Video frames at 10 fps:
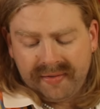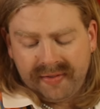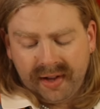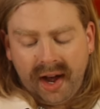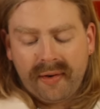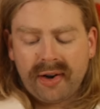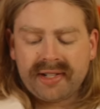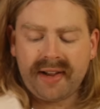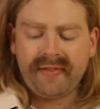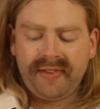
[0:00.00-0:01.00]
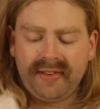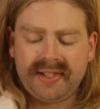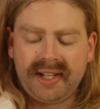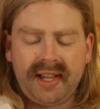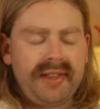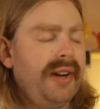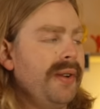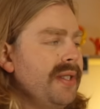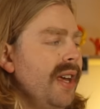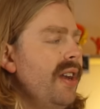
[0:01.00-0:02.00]
For, I wrote down fifty, and then I
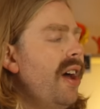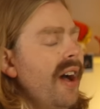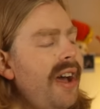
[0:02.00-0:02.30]
was like, no, I